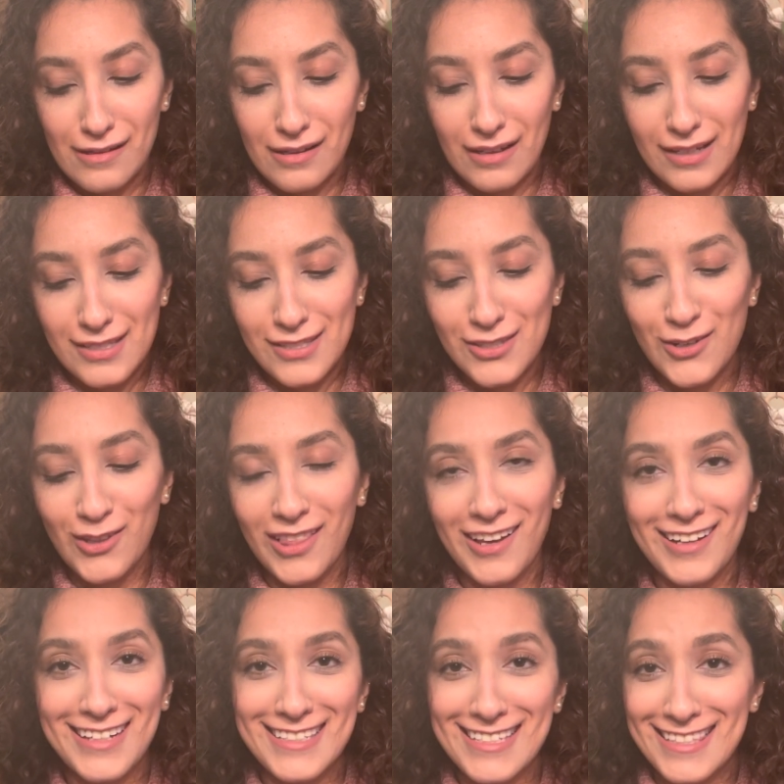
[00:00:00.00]
so
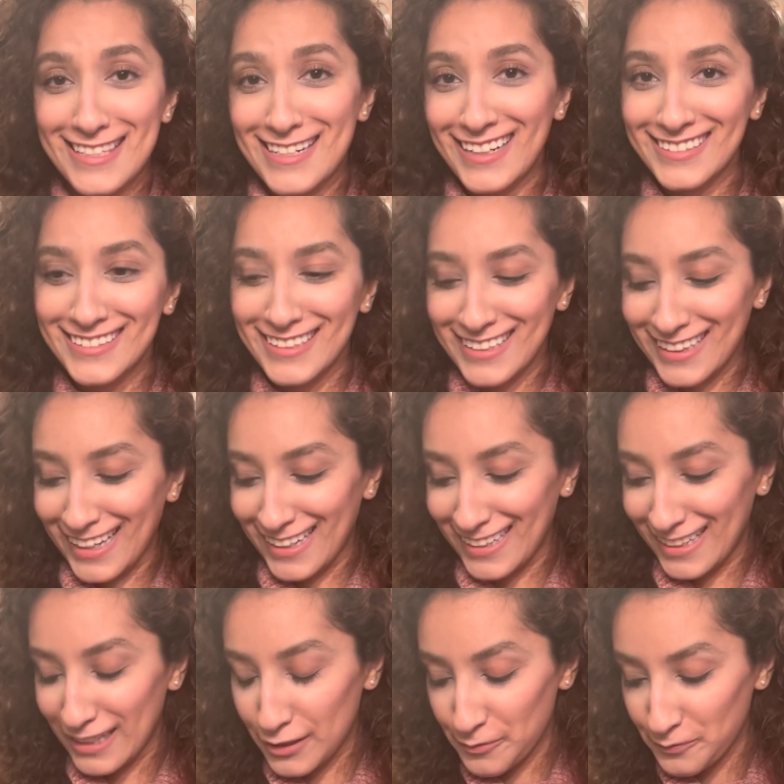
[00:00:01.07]
long as it's not
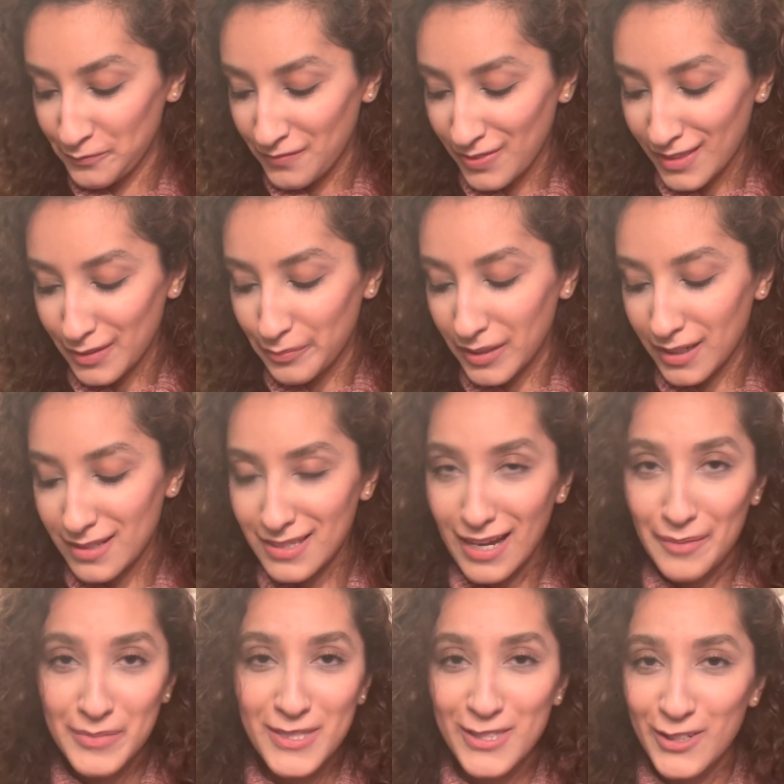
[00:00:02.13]
declining, because
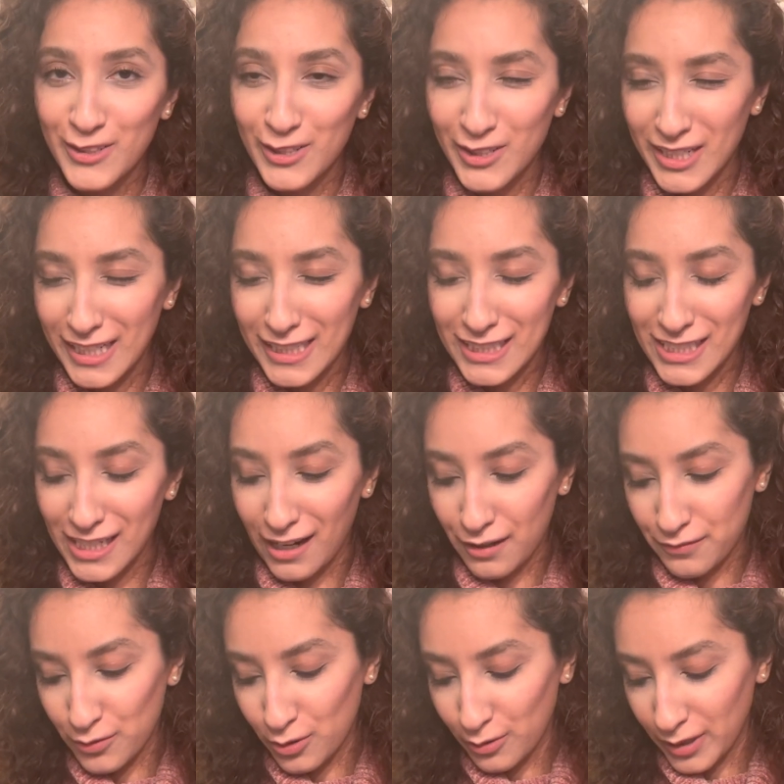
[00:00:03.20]
I'm still learning to care
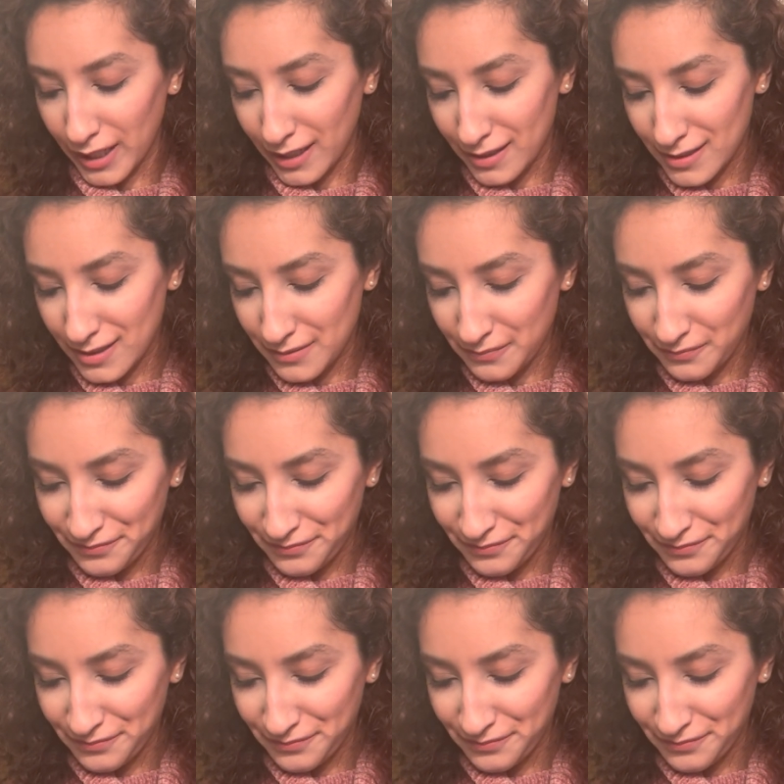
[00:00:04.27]
for Hoyas.